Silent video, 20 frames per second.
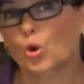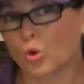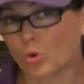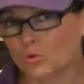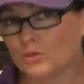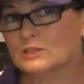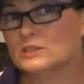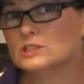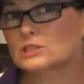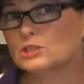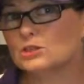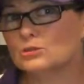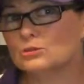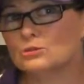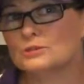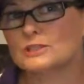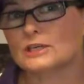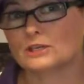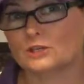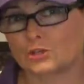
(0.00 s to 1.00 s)
All the
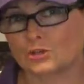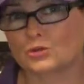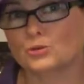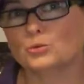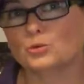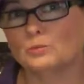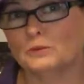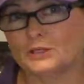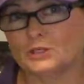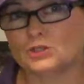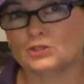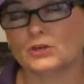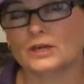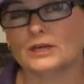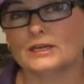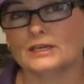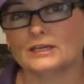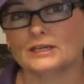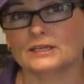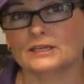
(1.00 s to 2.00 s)
skills that you will be
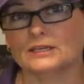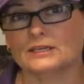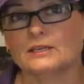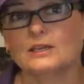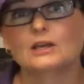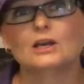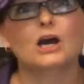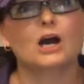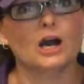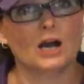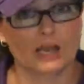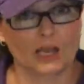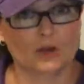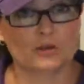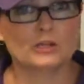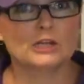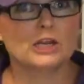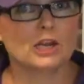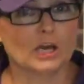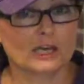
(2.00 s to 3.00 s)
training, I
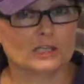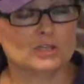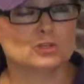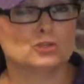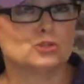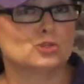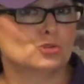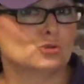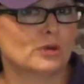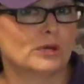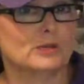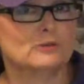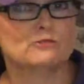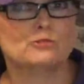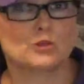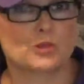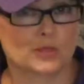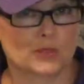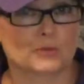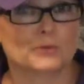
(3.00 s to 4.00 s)
only like you to
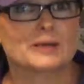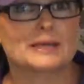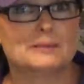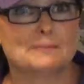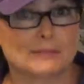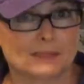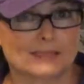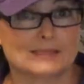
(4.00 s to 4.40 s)
train for 3